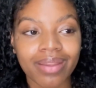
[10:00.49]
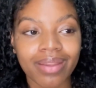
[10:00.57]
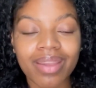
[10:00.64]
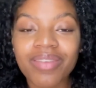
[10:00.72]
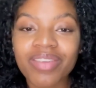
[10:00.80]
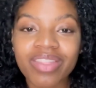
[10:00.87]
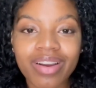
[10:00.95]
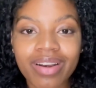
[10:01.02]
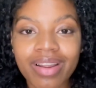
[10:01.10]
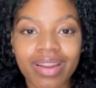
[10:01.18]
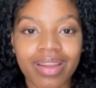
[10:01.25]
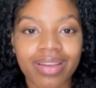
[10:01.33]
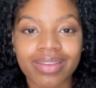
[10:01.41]
give it 30
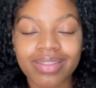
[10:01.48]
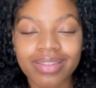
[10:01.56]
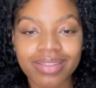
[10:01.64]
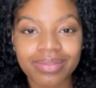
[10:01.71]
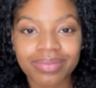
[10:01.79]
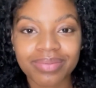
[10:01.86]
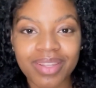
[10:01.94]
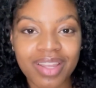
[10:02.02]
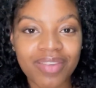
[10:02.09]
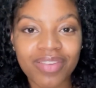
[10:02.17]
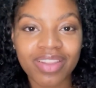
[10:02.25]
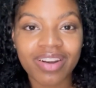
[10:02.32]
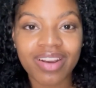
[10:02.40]
days. Give
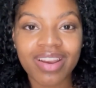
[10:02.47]
it 30